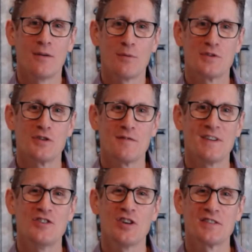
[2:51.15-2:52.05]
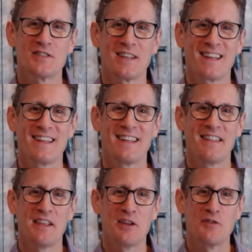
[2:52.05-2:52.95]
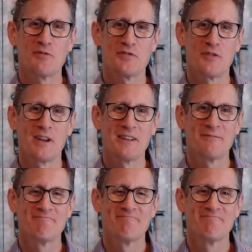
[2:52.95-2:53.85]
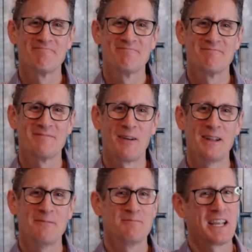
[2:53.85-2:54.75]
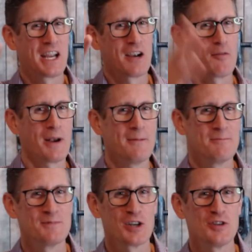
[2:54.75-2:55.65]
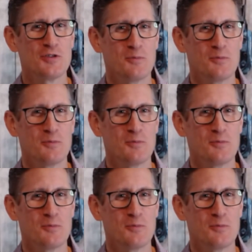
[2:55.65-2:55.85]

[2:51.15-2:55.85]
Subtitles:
Reserve adjusting the interest rate. All right, take care, everybody. Talk to you soon.